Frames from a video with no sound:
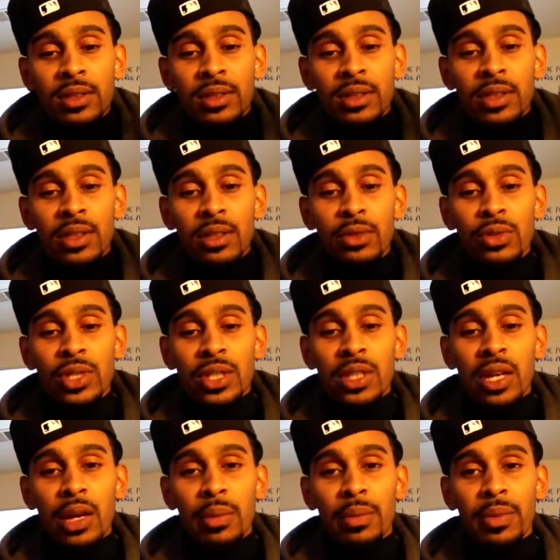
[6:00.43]
to loosen
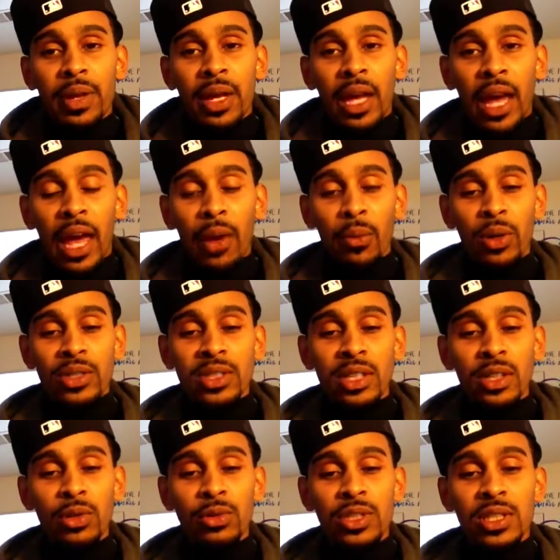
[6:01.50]
up. And once it
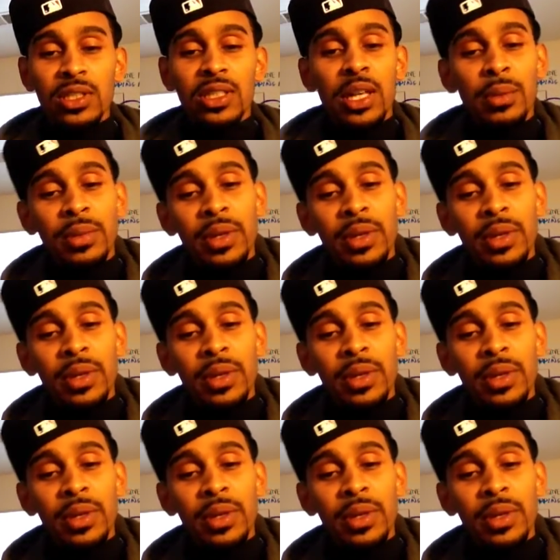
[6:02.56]
loosens up,